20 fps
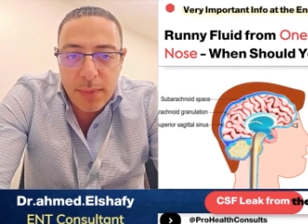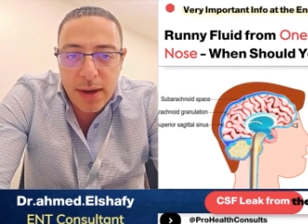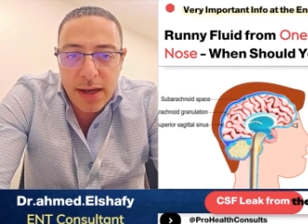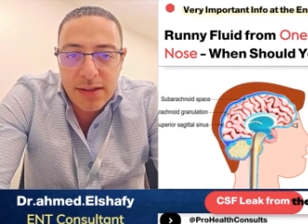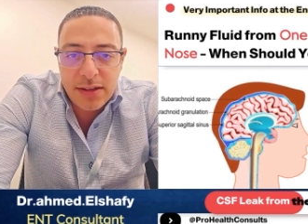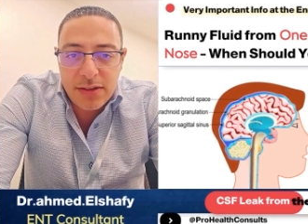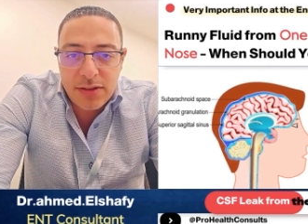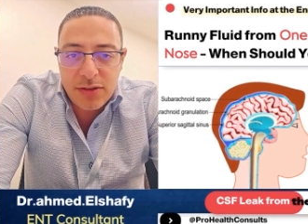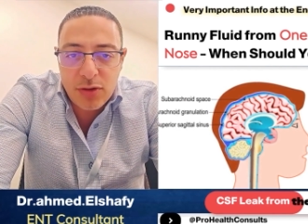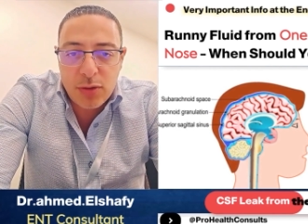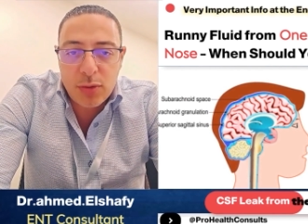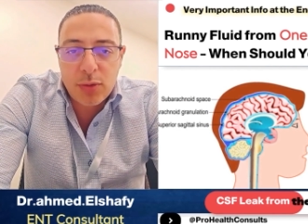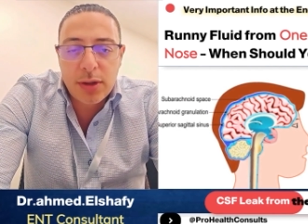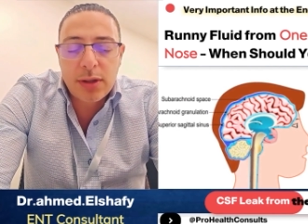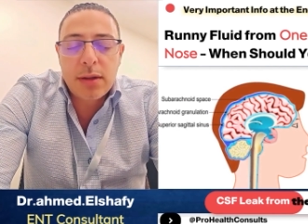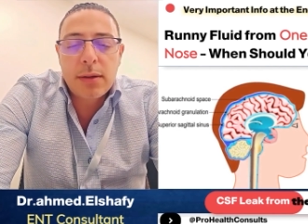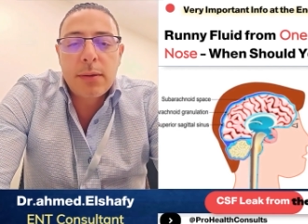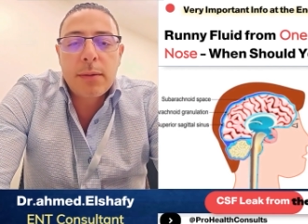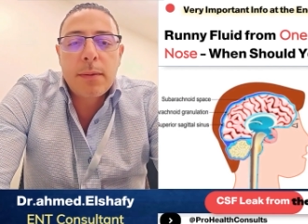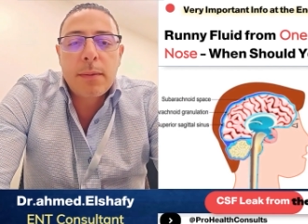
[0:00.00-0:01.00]
passes through
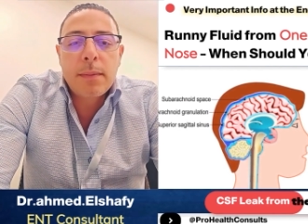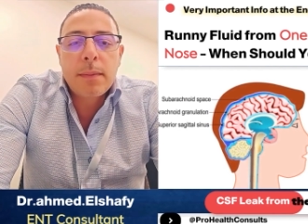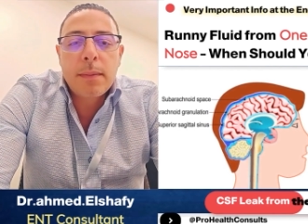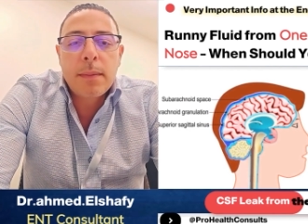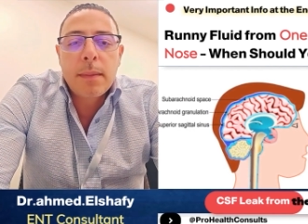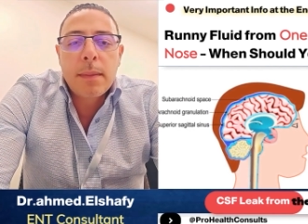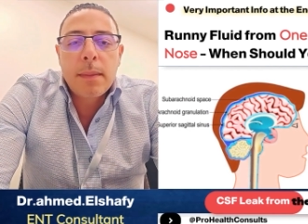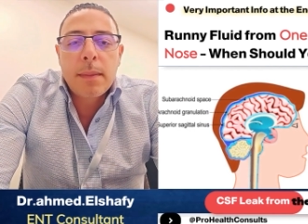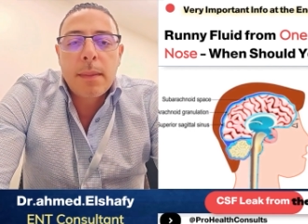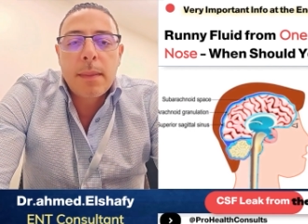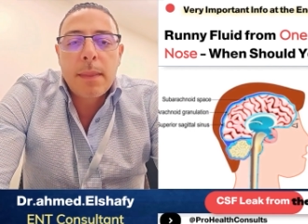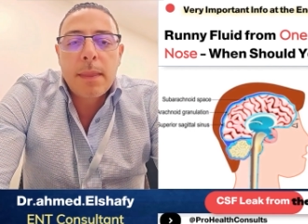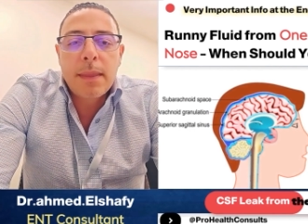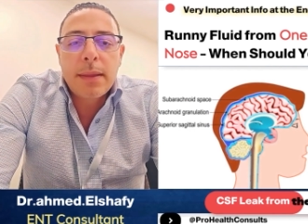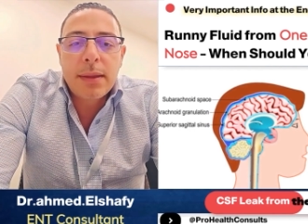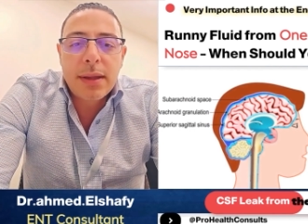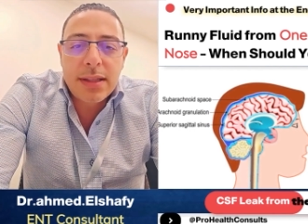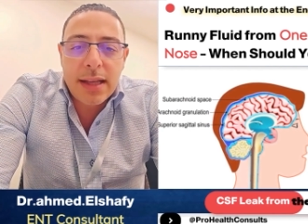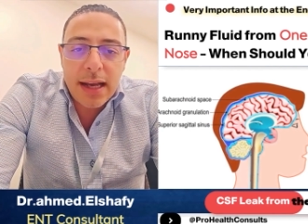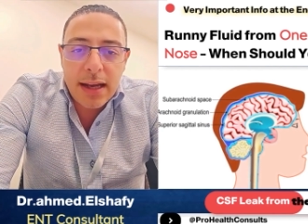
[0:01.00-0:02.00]
it.
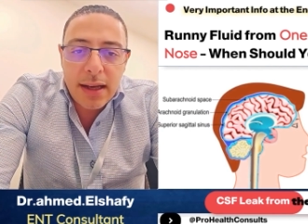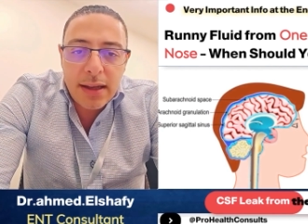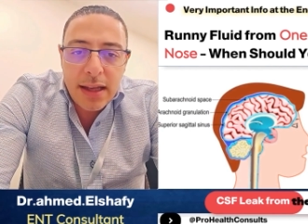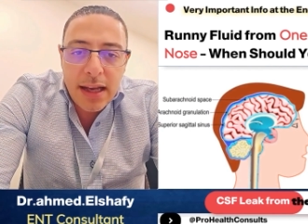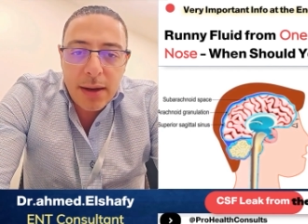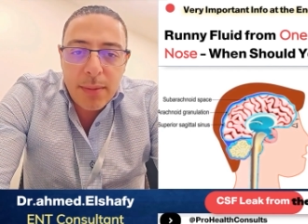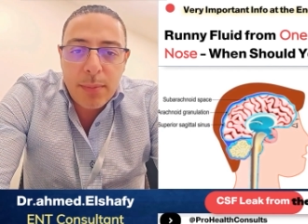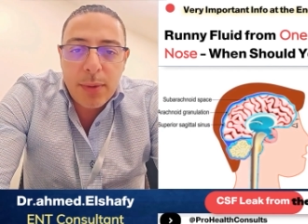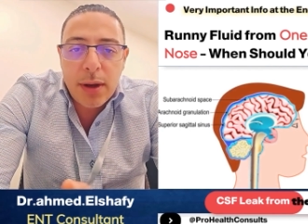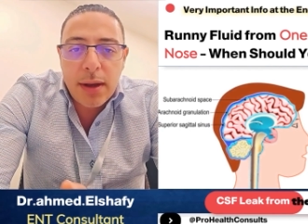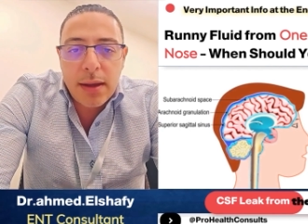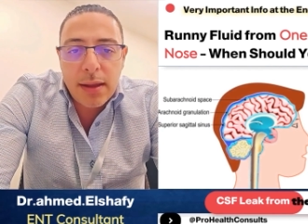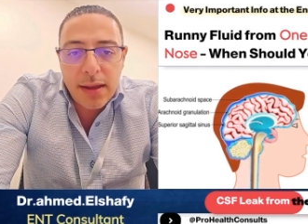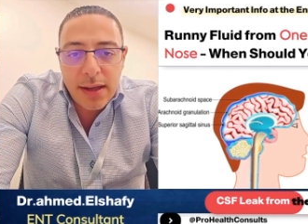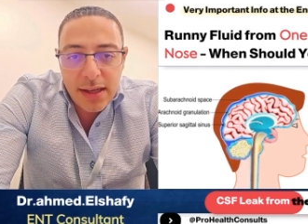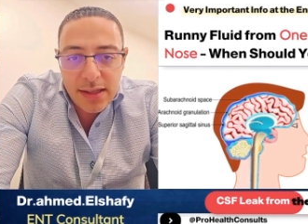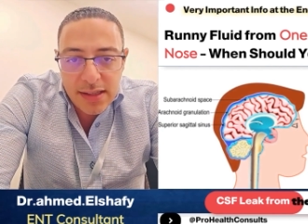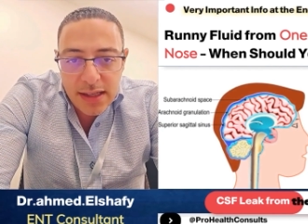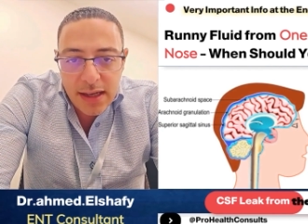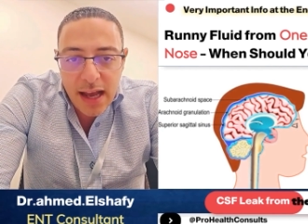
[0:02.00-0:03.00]
The second neighbor
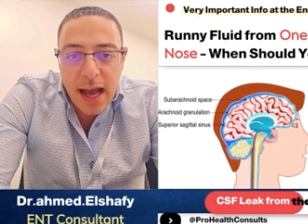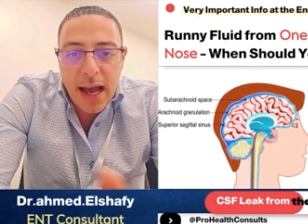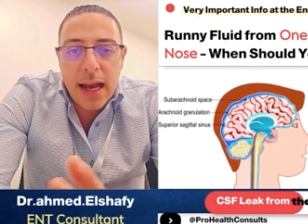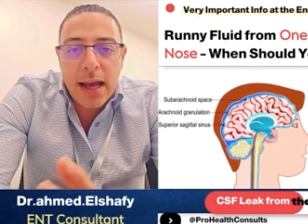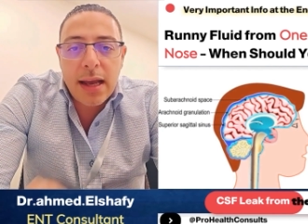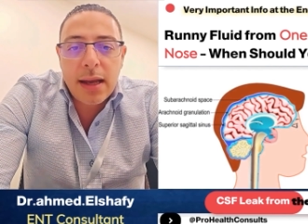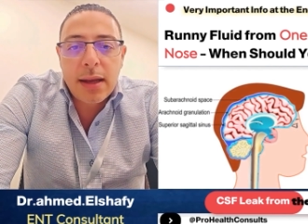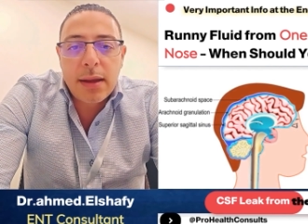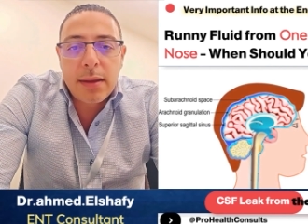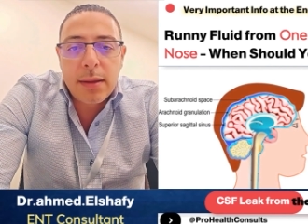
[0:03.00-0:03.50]
is the eye.